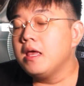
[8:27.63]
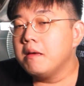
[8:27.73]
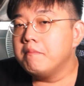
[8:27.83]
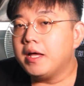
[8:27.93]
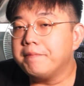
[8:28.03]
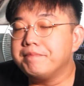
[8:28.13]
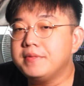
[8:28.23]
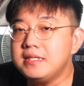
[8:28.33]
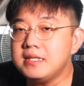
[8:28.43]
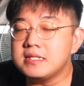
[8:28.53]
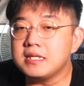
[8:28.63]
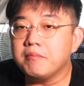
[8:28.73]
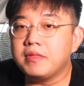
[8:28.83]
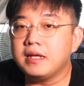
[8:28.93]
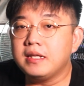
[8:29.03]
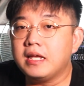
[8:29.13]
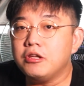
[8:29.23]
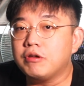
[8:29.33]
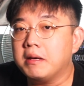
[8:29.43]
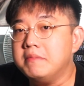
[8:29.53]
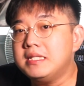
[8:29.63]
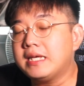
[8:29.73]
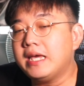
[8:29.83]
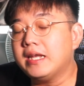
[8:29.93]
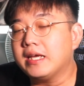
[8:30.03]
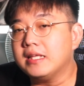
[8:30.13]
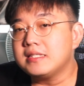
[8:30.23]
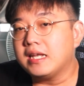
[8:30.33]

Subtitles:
But this is something that you can mitigate against,